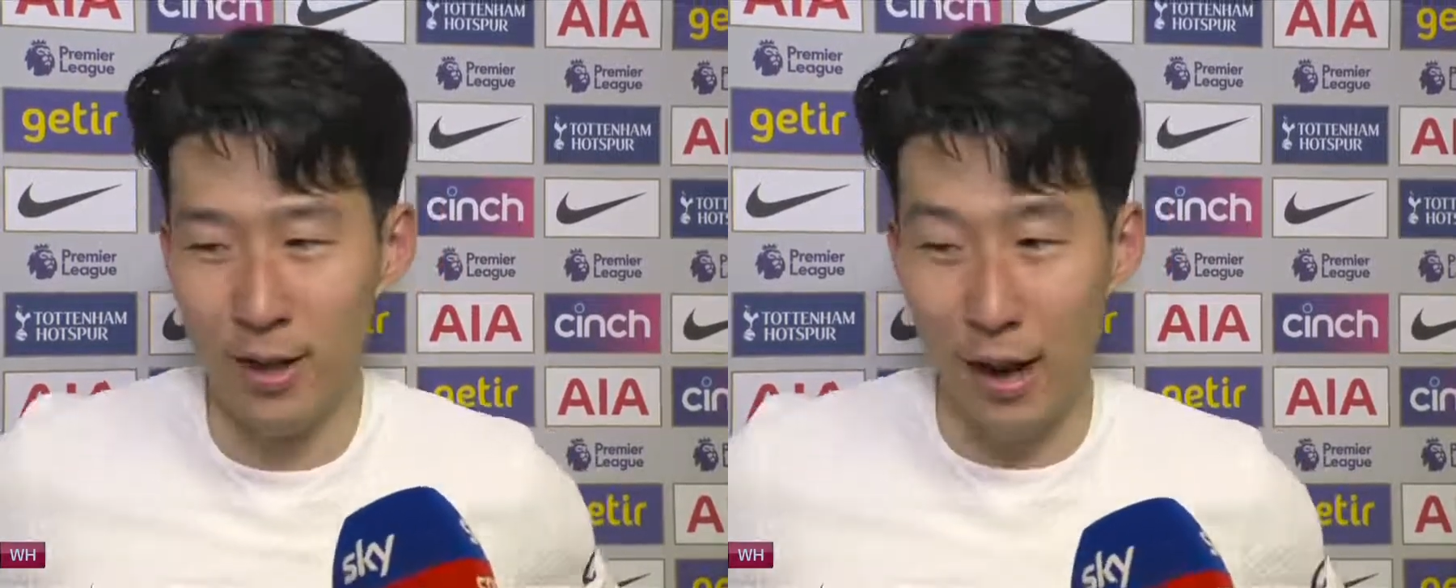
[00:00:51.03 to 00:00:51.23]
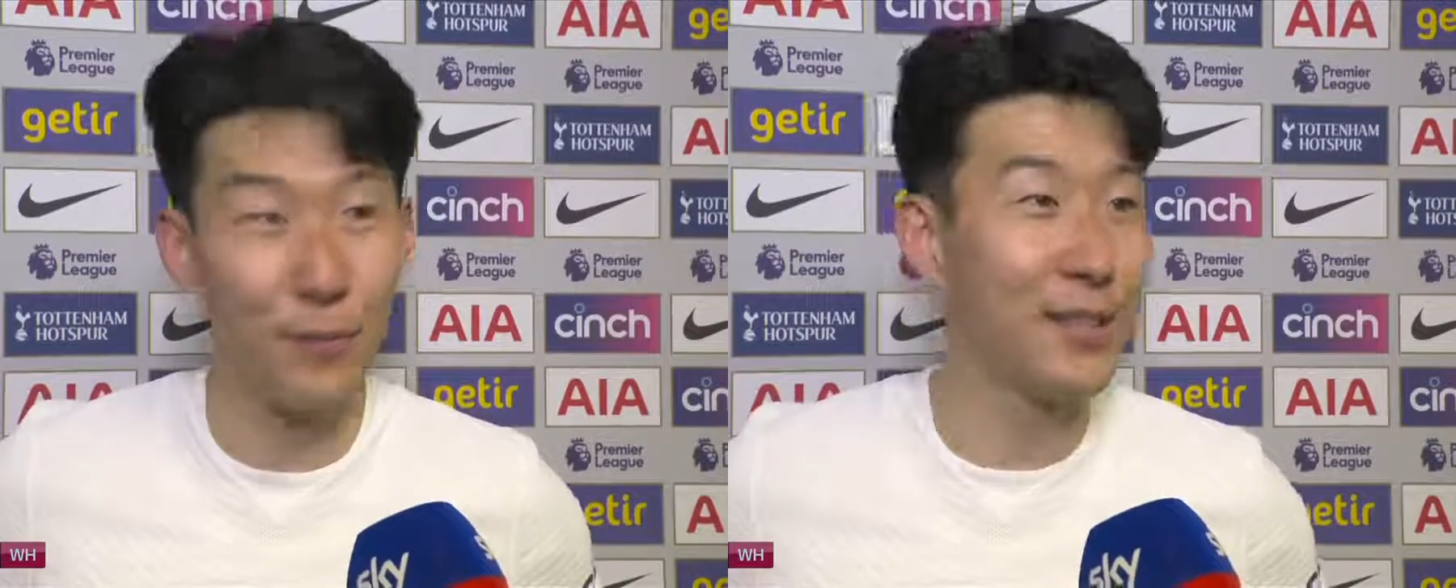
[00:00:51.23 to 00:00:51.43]

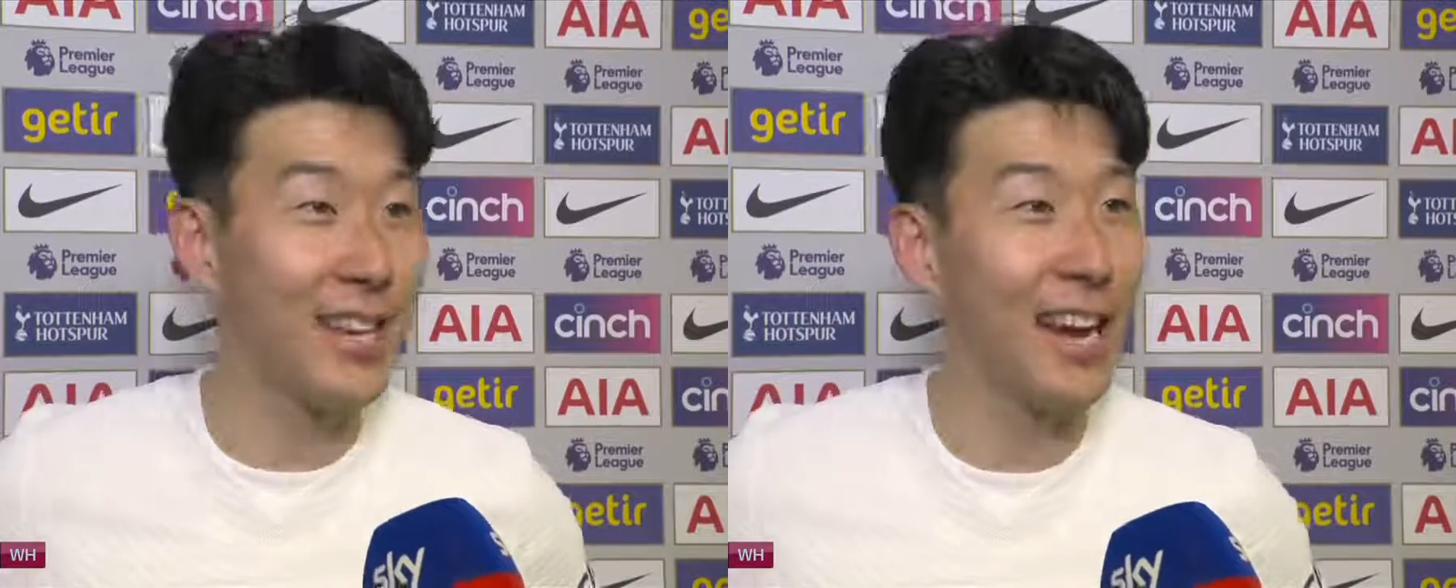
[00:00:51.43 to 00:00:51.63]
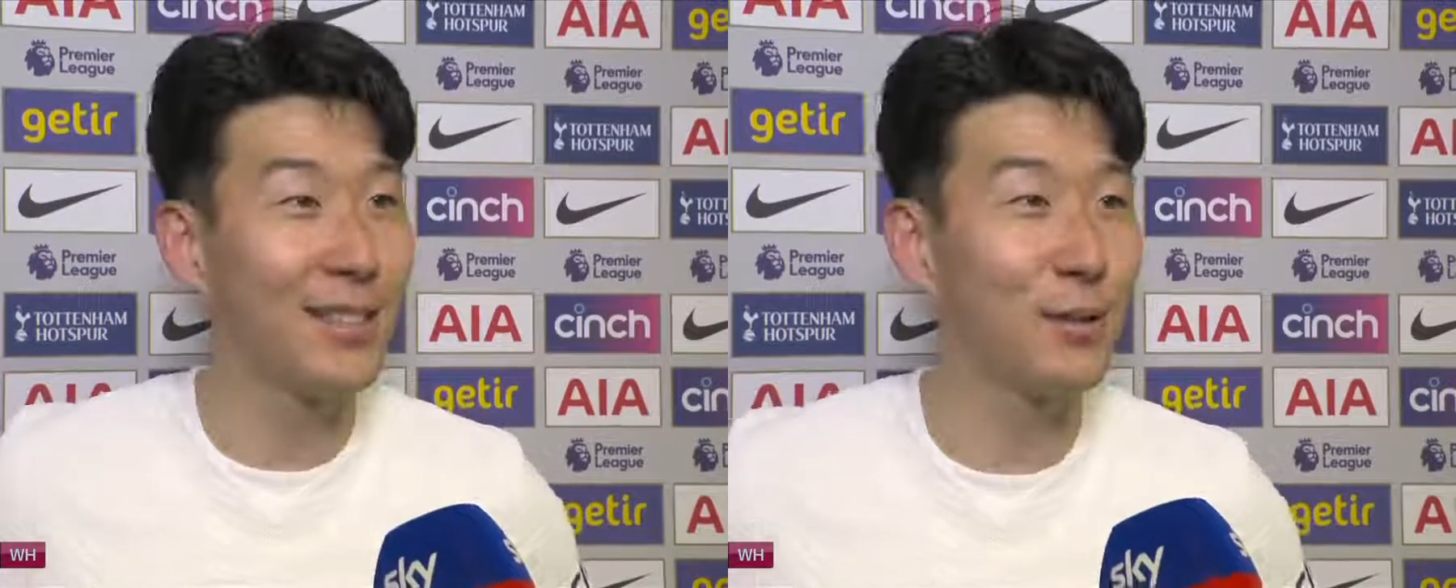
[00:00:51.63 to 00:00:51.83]
I feel
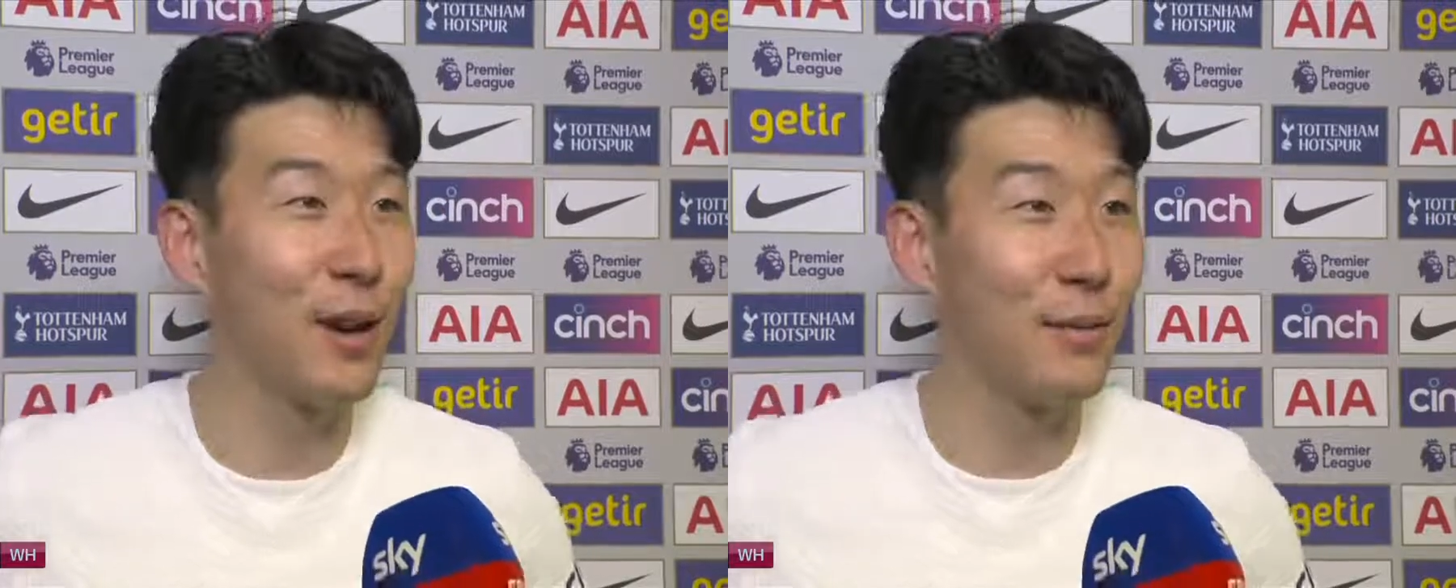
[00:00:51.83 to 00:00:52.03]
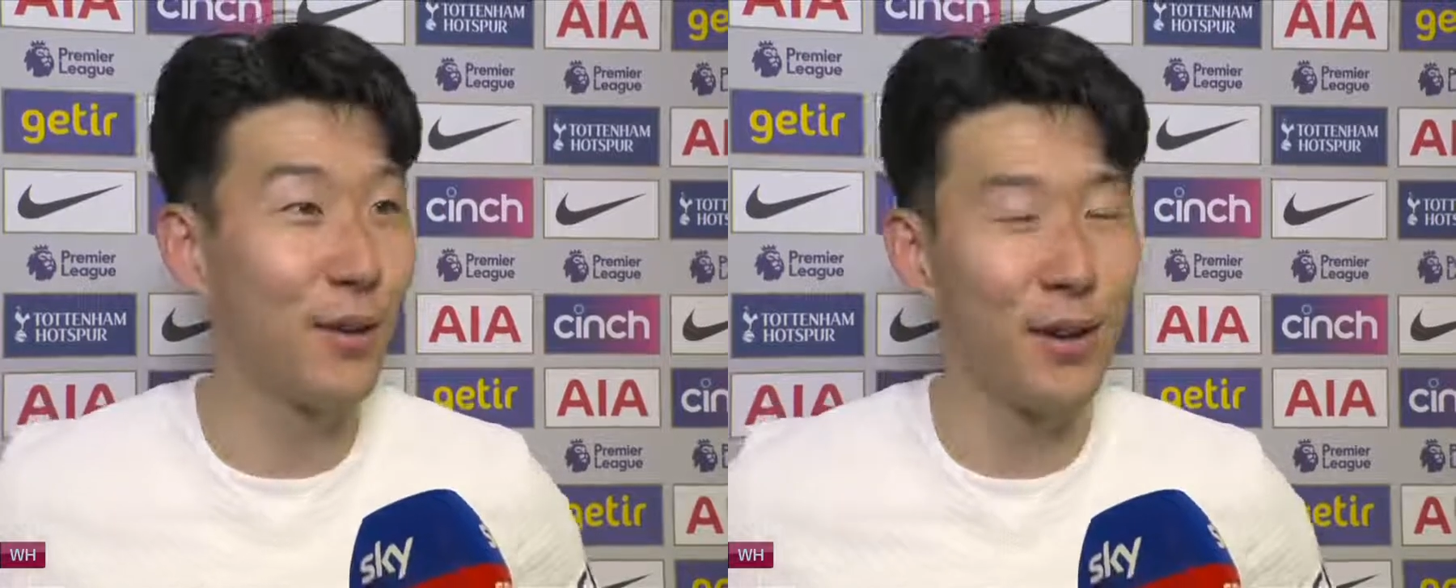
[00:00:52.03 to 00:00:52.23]
sad as
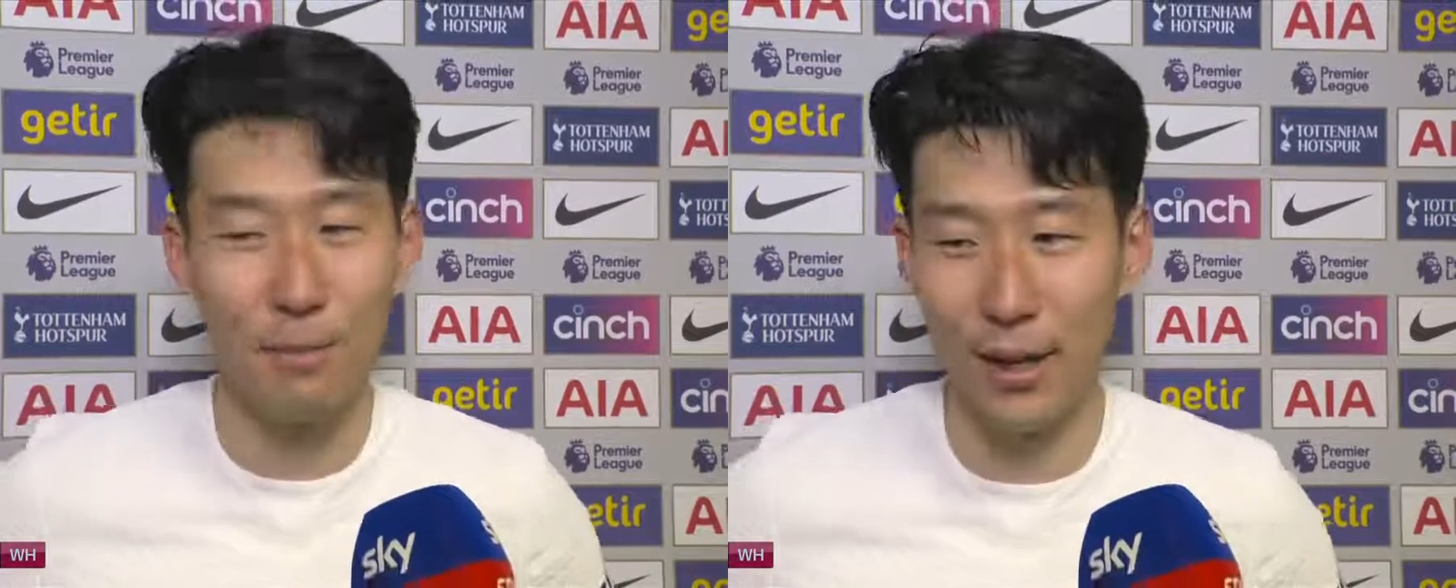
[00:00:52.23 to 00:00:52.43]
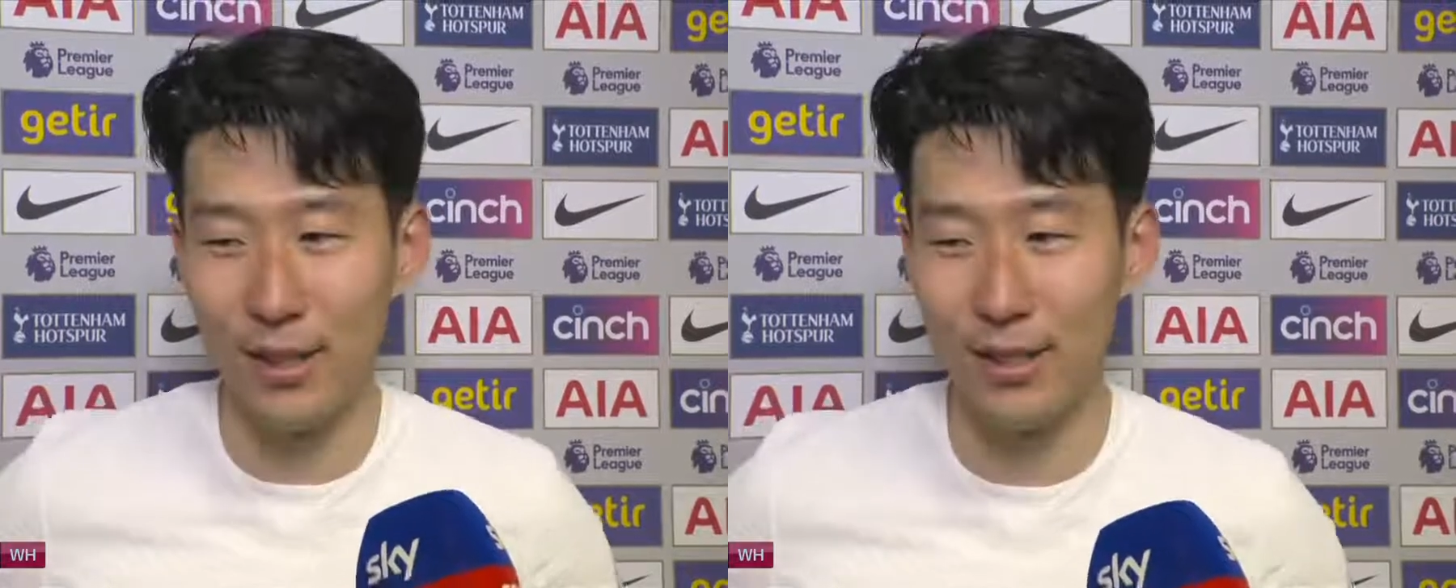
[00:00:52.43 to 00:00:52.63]
well for
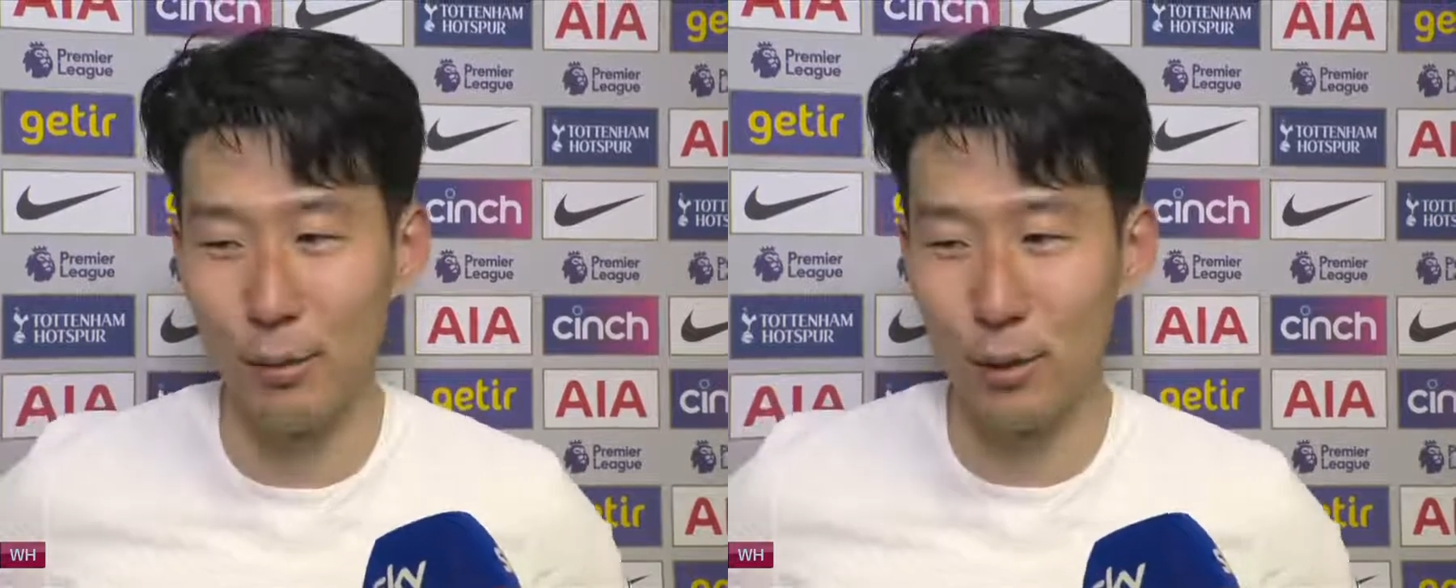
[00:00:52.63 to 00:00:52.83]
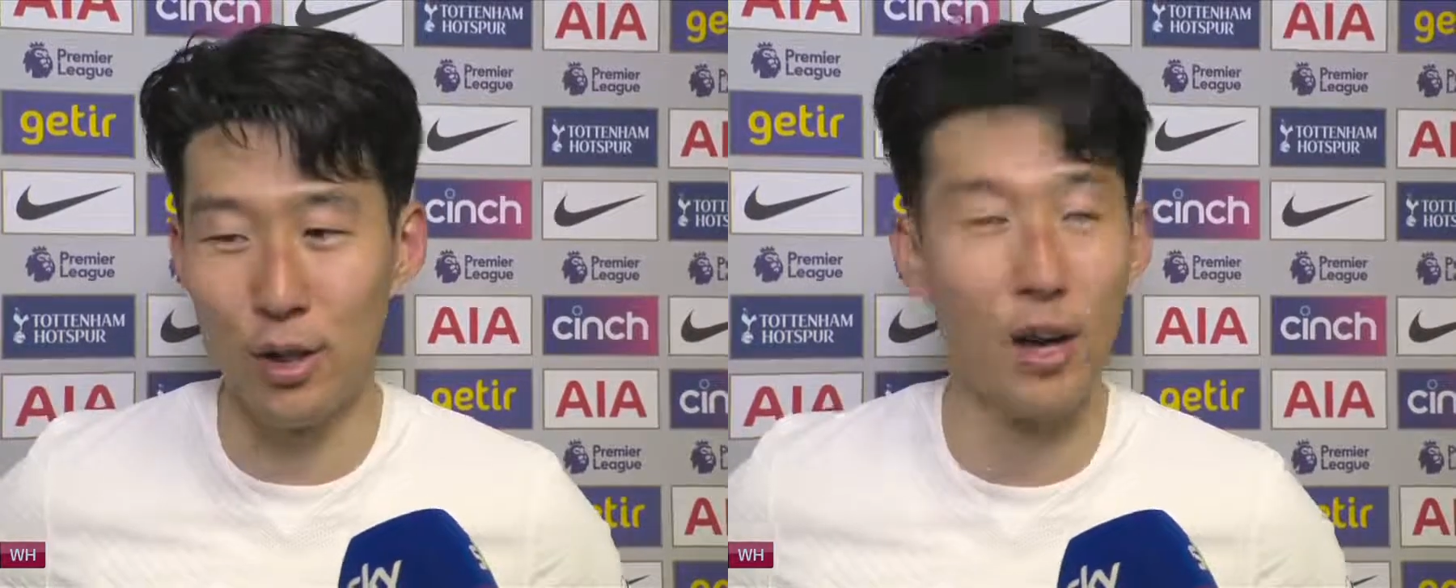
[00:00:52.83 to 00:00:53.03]
him because I
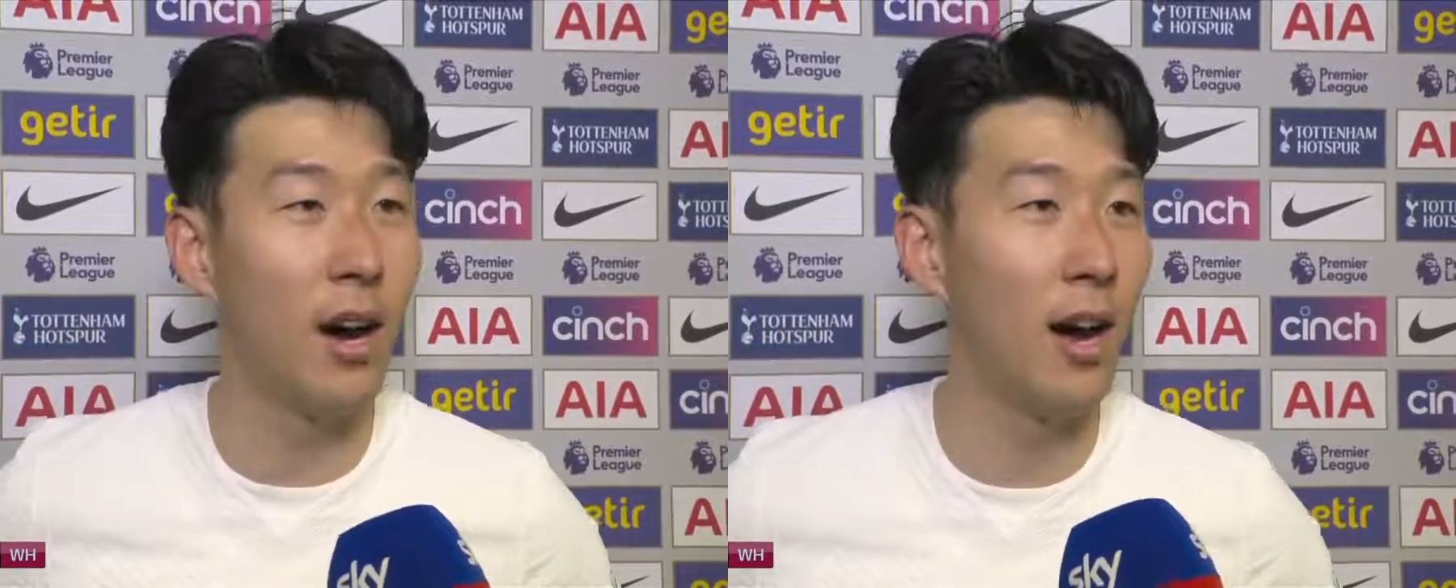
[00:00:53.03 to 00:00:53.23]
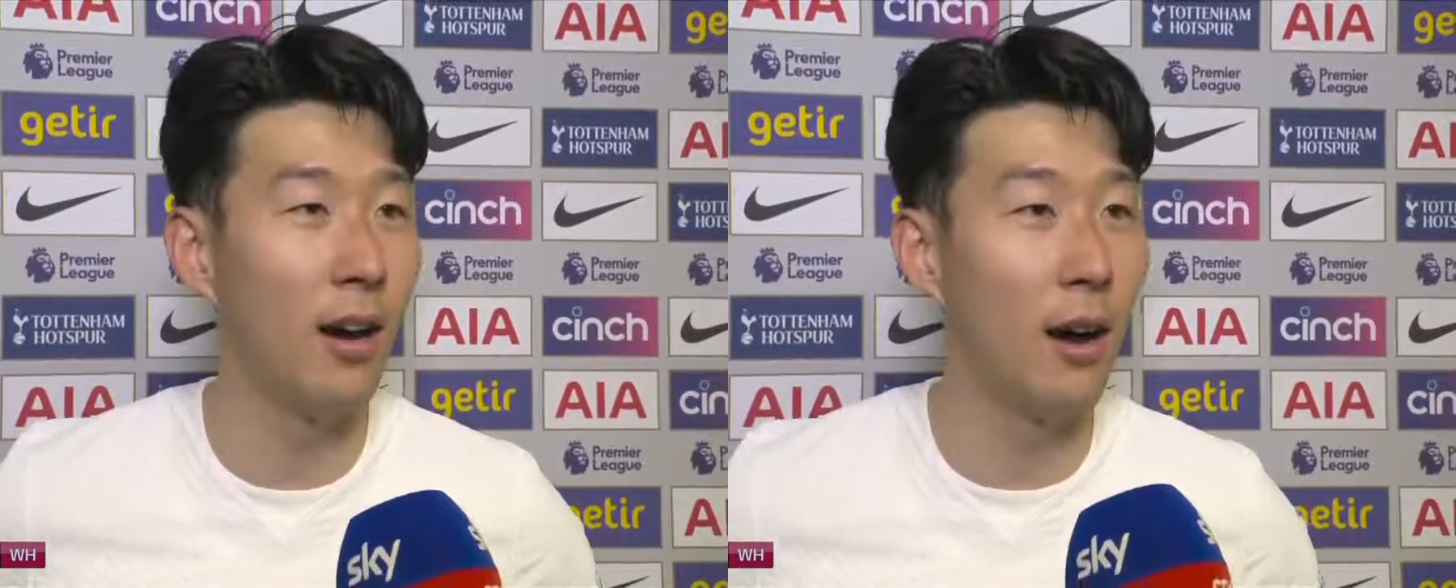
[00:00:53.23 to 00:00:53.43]
want to,